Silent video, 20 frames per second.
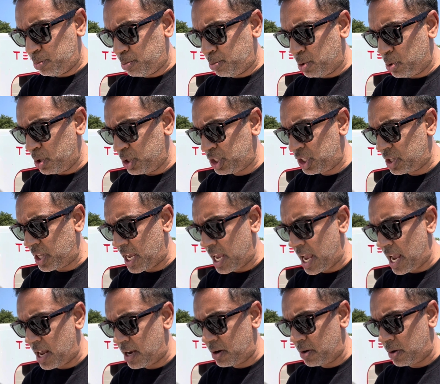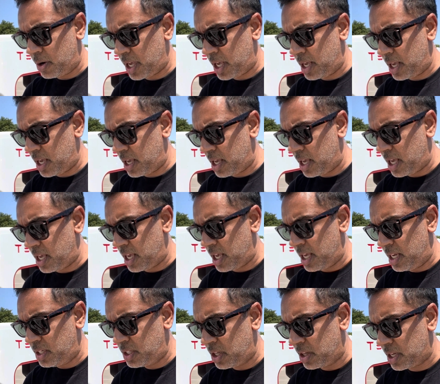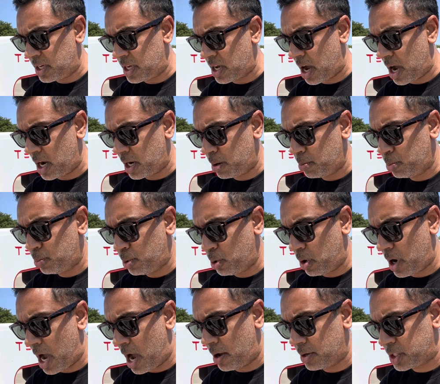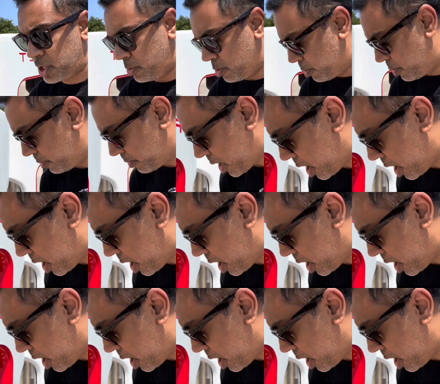Push the handle into the dock, pull out to remove.